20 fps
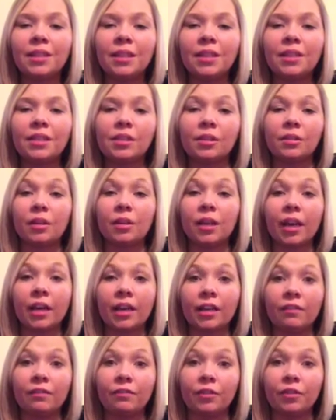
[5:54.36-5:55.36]
so that I
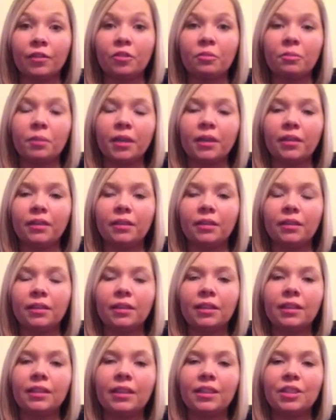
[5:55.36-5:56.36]
can feel better.
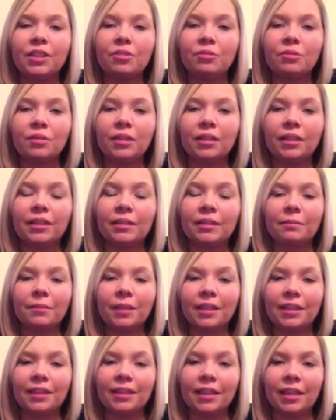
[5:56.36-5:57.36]
And that's really the
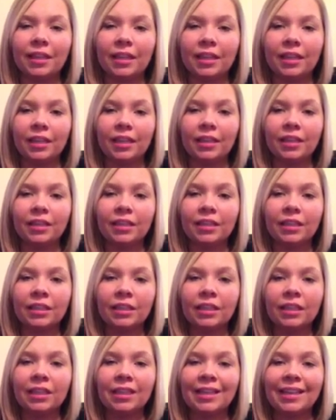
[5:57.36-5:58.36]
main thing,
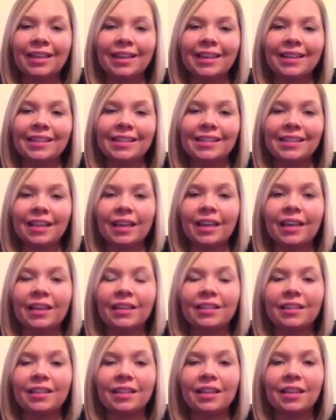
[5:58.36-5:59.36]
is
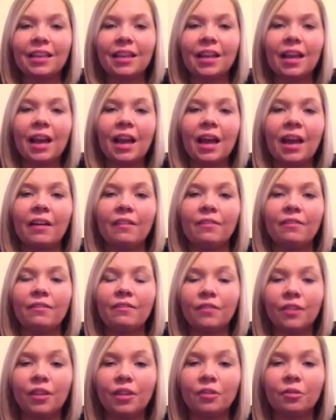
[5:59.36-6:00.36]
that I
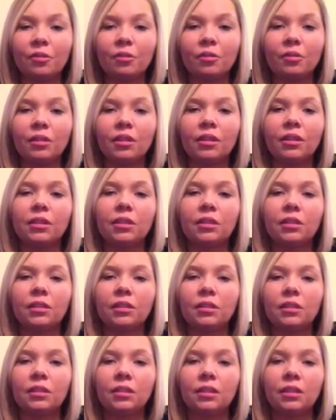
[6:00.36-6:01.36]
feel
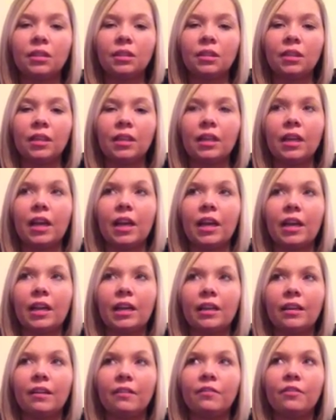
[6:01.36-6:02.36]

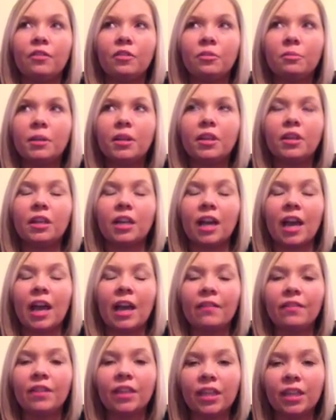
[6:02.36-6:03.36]
better, and I
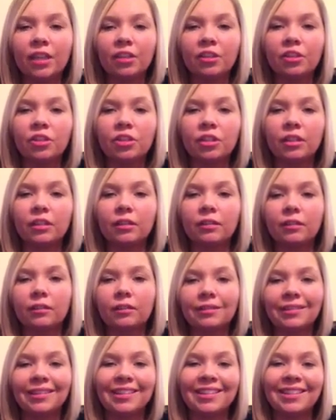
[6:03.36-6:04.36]
have the energy
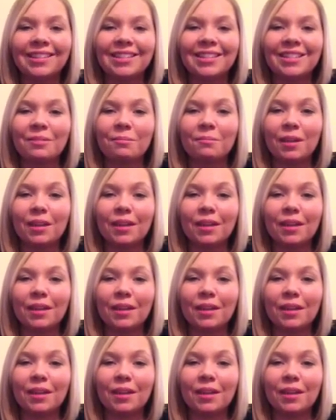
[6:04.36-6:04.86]
to